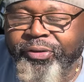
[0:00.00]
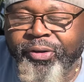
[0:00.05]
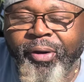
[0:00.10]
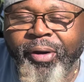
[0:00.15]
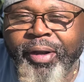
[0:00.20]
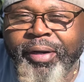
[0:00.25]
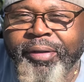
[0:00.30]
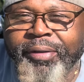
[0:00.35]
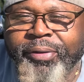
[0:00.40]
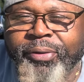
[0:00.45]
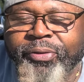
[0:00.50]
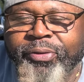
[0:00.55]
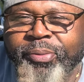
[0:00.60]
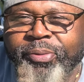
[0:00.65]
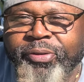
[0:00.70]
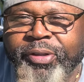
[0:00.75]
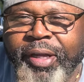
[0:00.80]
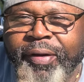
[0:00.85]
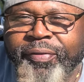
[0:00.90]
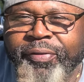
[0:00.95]
car, to do
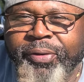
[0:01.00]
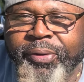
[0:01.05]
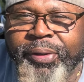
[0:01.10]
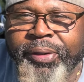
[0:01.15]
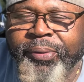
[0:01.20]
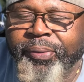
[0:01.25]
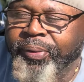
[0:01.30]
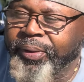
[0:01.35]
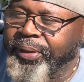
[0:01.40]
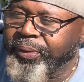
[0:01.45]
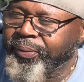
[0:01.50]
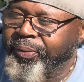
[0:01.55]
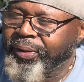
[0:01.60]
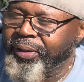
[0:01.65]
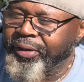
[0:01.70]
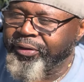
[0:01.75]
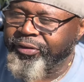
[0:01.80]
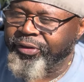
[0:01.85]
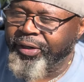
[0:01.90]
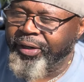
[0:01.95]
some stuff to it. It really
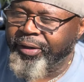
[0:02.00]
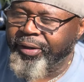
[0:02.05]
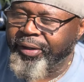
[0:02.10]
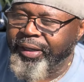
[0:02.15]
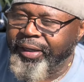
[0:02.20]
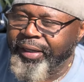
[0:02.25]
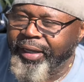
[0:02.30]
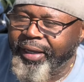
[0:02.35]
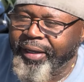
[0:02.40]
was, you know,